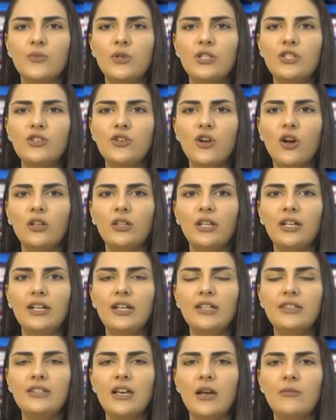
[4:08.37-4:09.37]
"We strongly
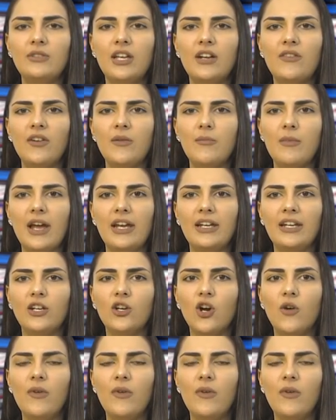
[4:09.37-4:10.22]
condemn the remaining